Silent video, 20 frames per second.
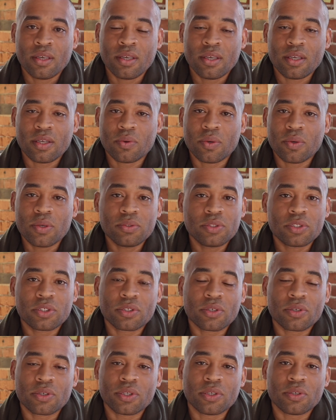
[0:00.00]
It won't
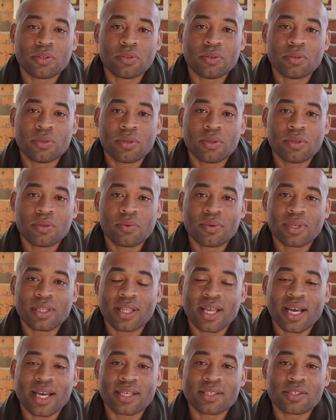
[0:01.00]
show you what
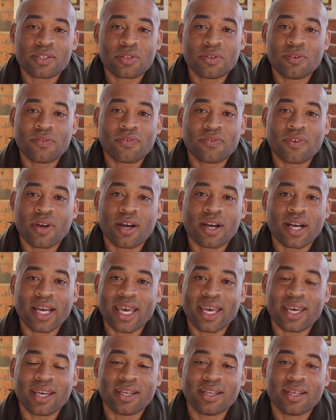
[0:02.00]
lies too far
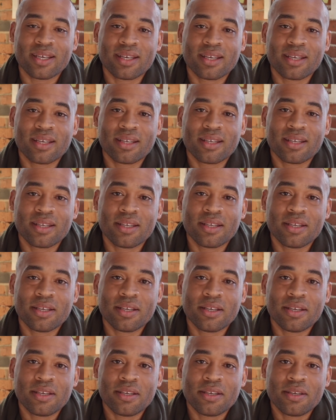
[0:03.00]
ahead,
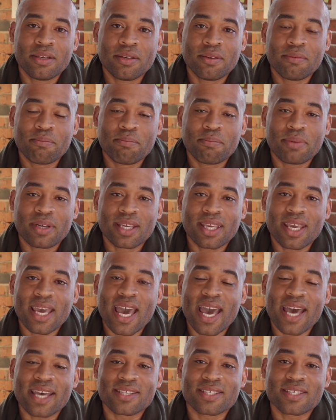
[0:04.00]
but it
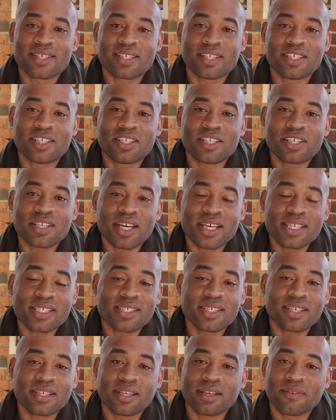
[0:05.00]
casts
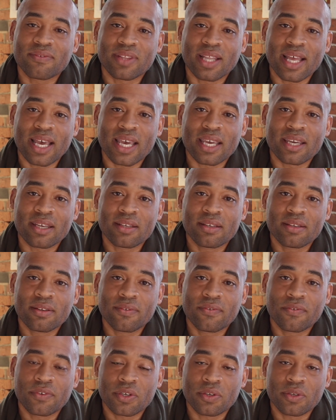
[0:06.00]
just enough light
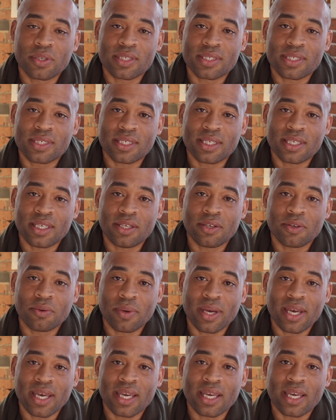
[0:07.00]
for you to see your
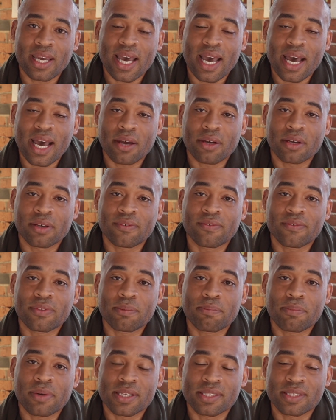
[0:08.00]
way out of
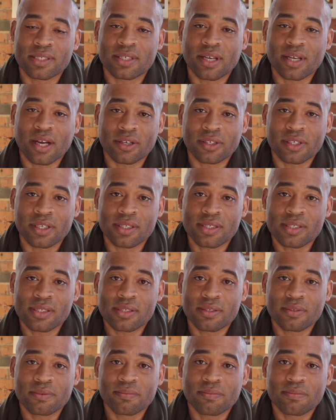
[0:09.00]
the present darkness.